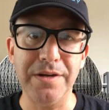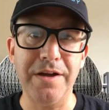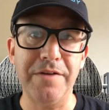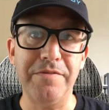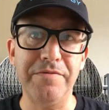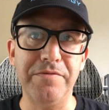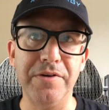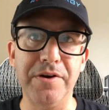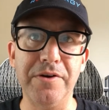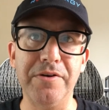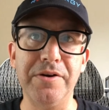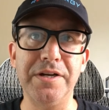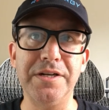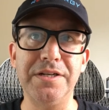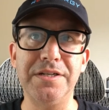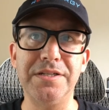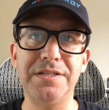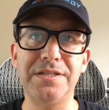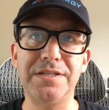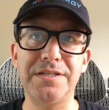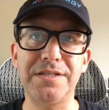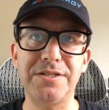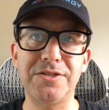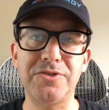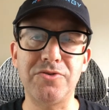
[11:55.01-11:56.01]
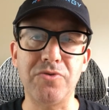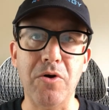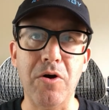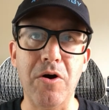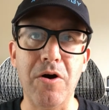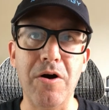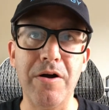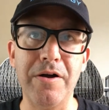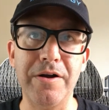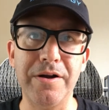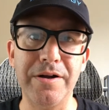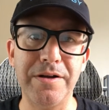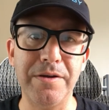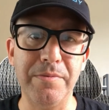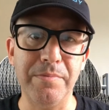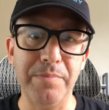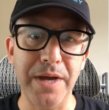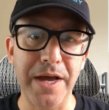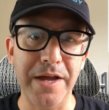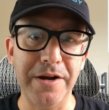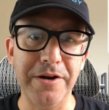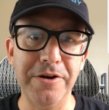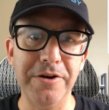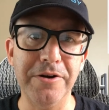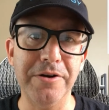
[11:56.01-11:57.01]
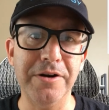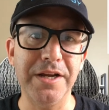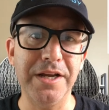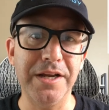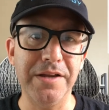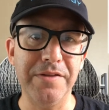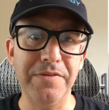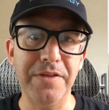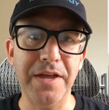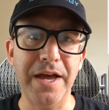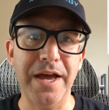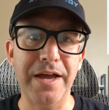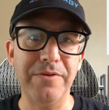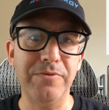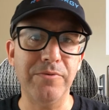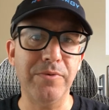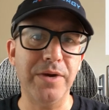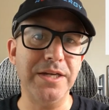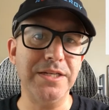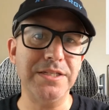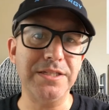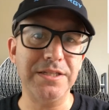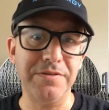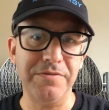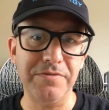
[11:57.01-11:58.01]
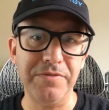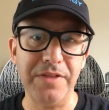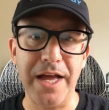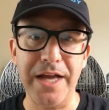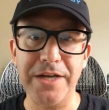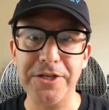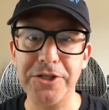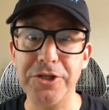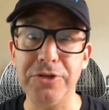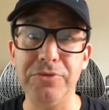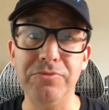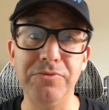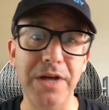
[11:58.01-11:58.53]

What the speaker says: a very strong competitor in that racing flat shoe.